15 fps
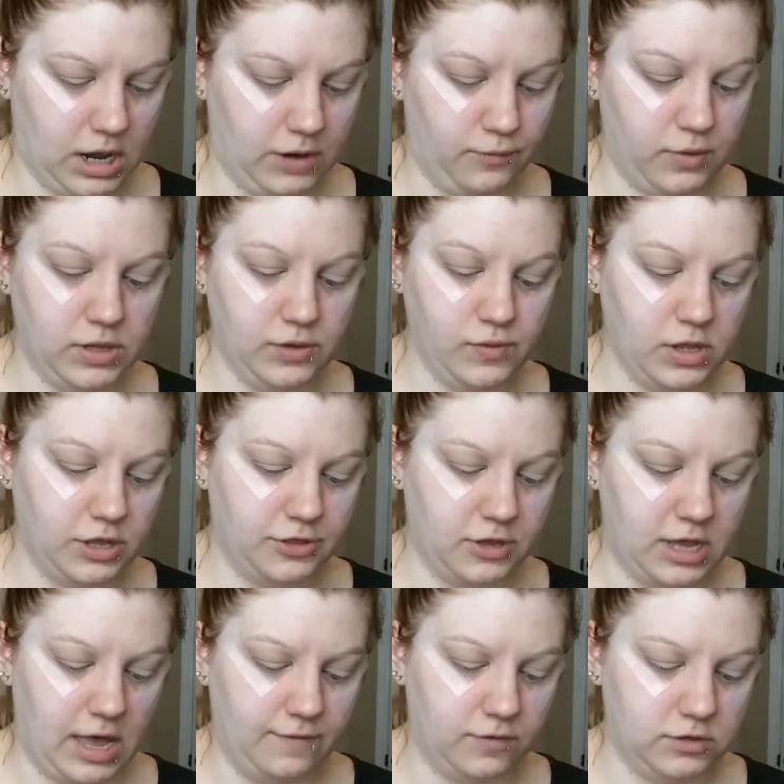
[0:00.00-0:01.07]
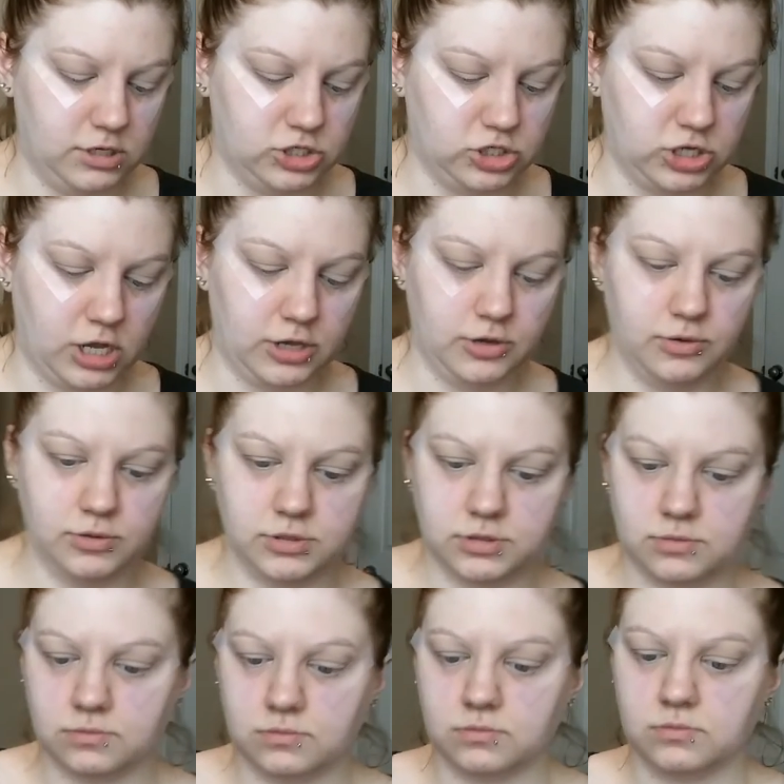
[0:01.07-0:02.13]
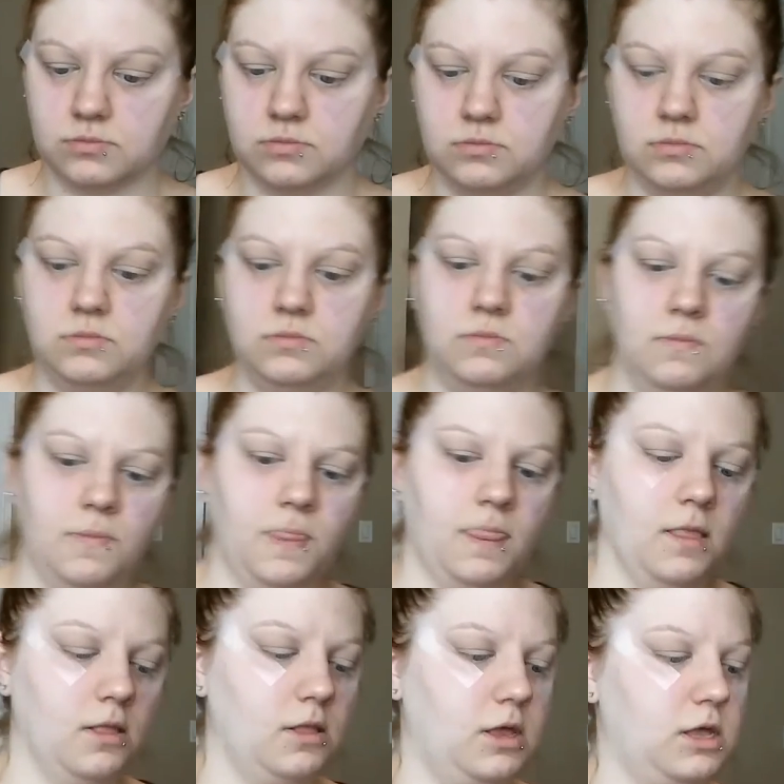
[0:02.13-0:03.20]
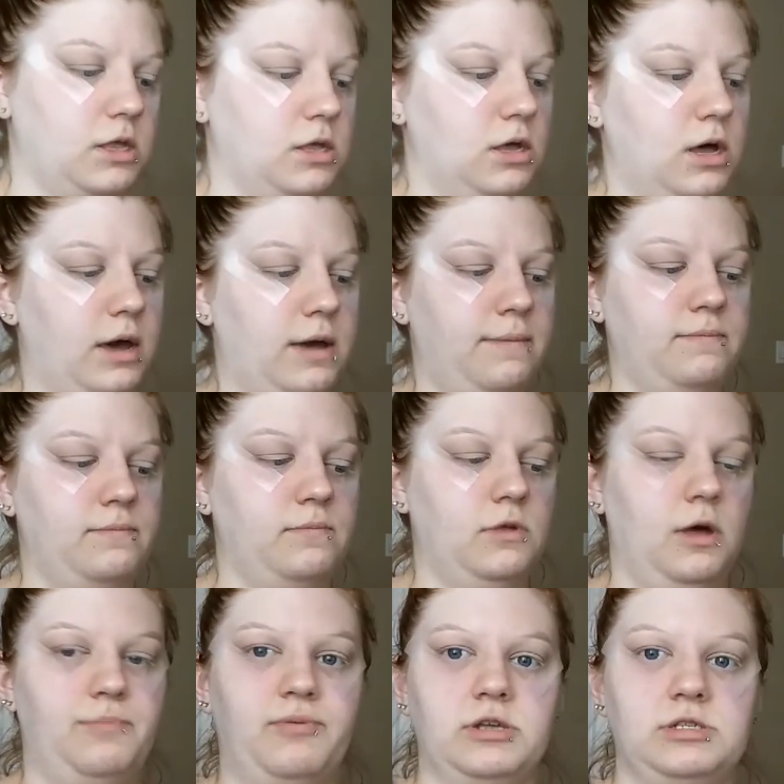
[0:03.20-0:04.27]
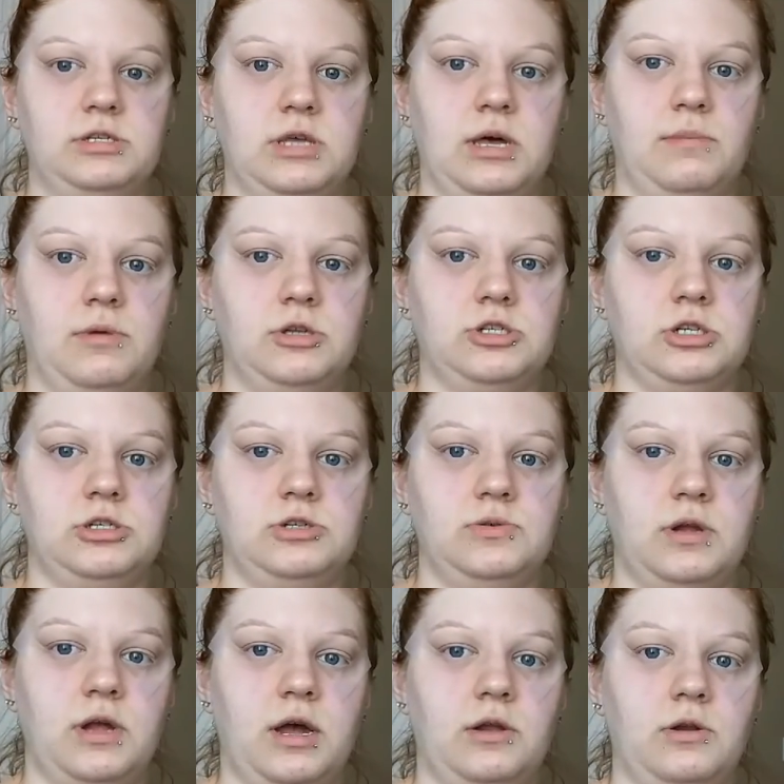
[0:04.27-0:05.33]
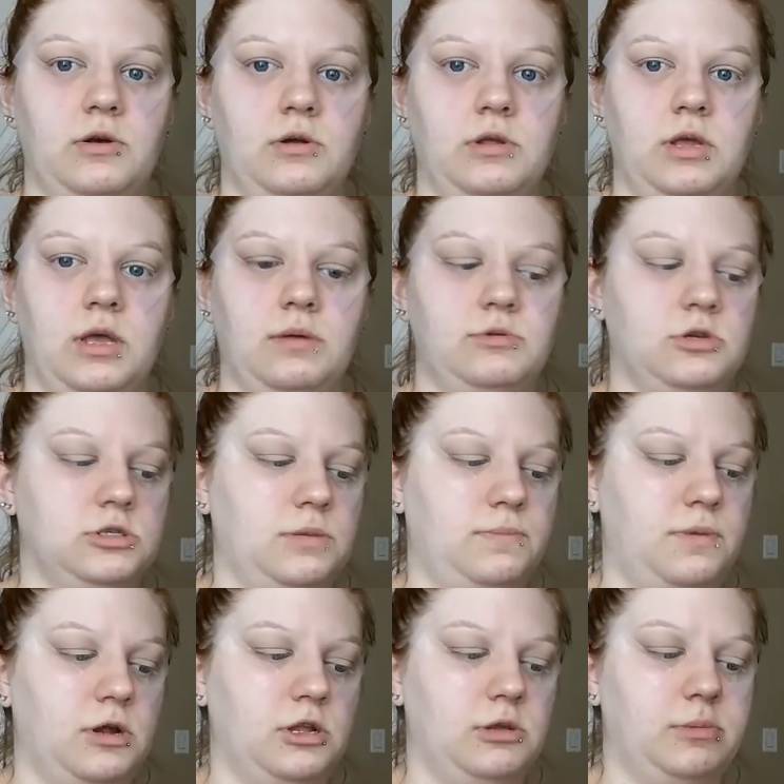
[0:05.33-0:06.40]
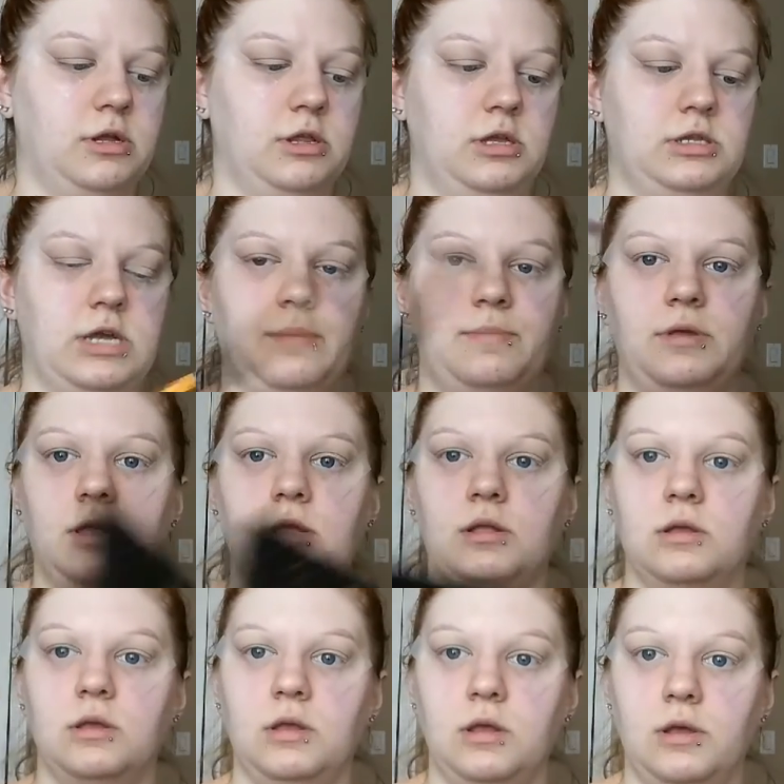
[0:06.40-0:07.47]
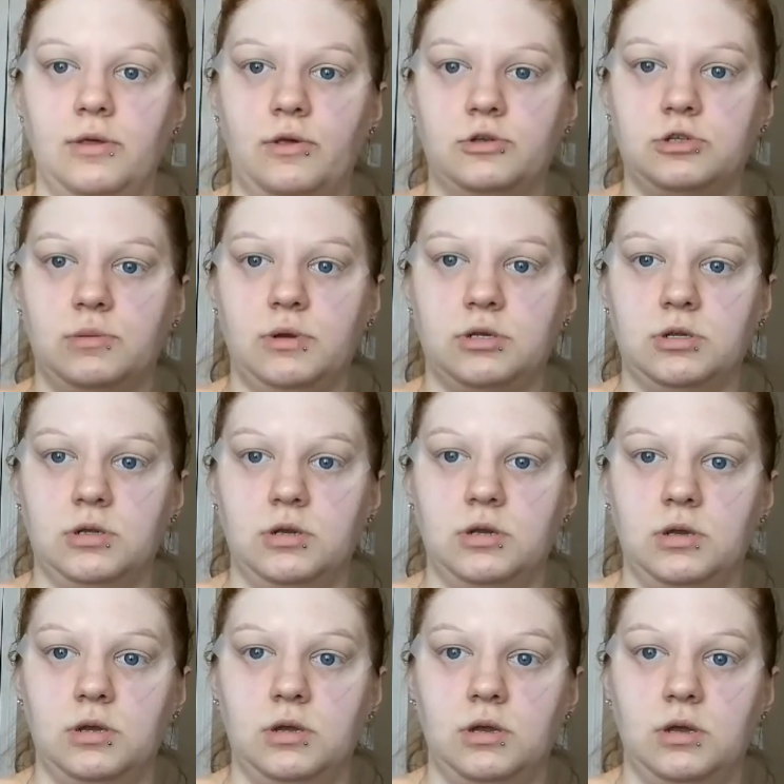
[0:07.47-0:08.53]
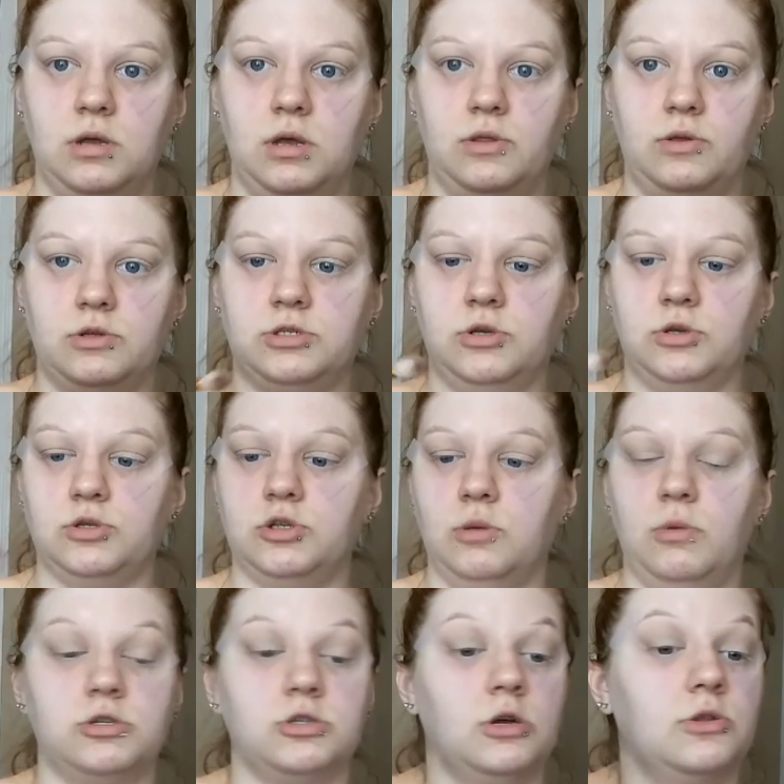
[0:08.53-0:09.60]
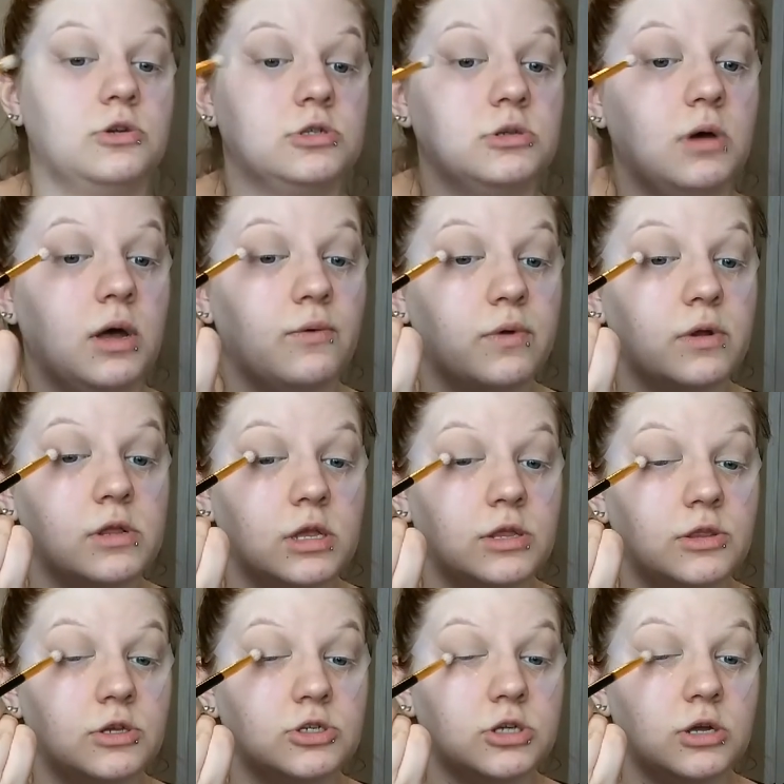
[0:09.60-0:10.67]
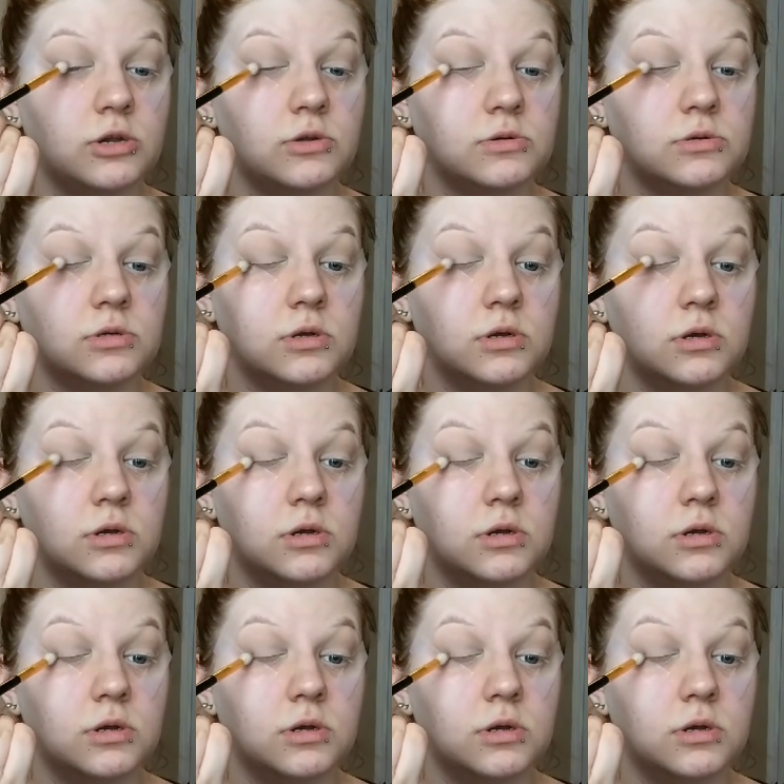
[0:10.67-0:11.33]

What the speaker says: I really like the Kat Von D shadows. Like, I'm not pressing that much into it at all. Like, I'm just like barely tapping it so much. And there's still so much on it, so I really like these shadows.